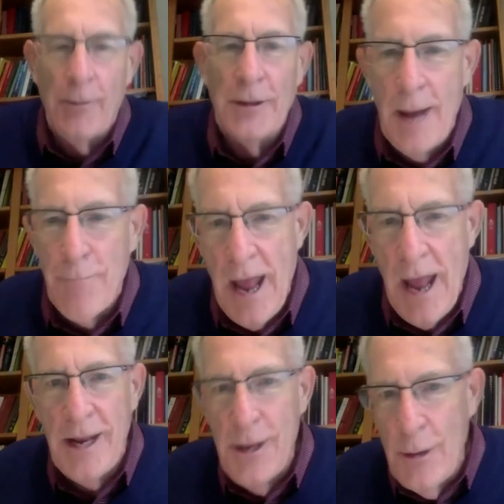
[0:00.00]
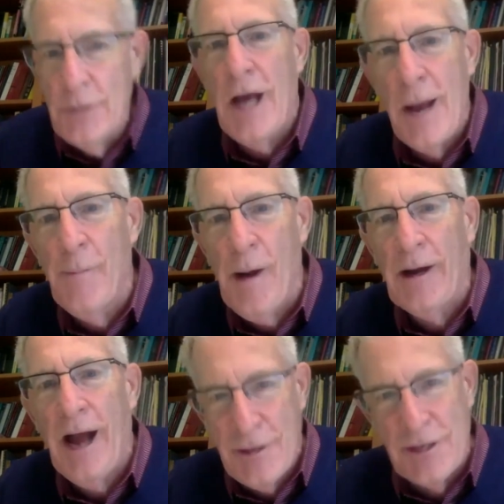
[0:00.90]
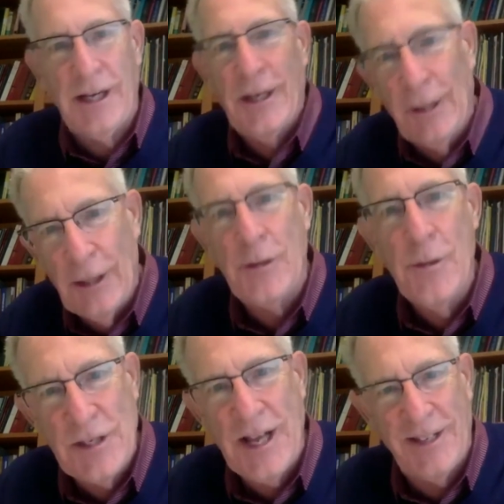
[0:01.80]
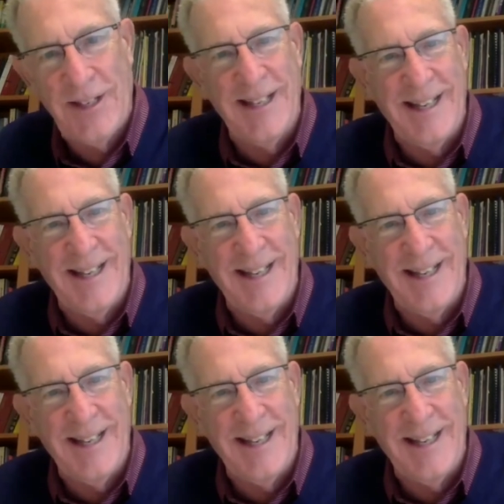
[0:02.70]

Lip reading: They will not pay to use the hyperbaric oxygen to kill the tumor cells.